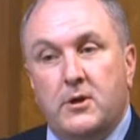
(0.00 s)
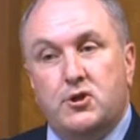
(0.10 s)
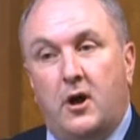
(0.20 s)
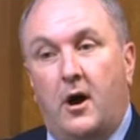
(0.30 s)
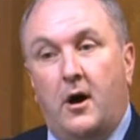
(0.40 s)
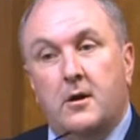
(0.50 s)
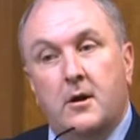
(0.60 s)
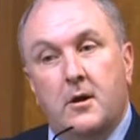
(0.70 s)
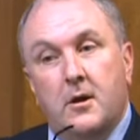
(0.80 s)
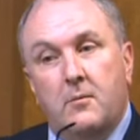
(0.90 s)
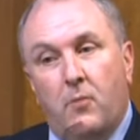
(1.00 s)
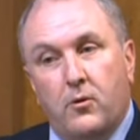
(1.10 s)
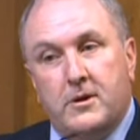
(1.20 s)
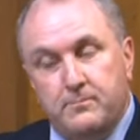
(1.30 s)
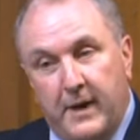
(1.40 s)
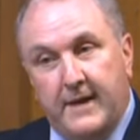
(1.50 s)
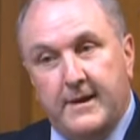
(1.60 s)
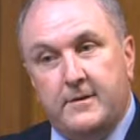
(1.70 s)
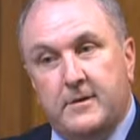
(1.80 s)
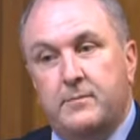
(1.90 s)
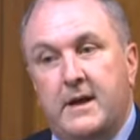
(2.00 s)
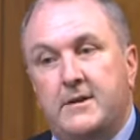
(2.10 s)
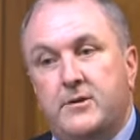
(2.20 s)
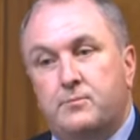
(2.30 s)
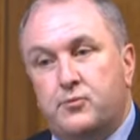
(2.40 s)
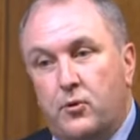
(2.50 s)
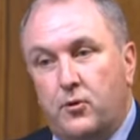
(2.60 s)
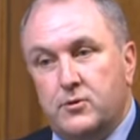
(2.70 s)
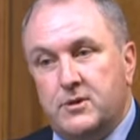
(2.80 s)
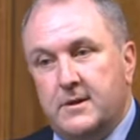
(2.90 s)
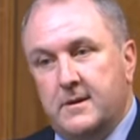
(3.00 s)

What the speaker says: which are more compelling than merely the broad,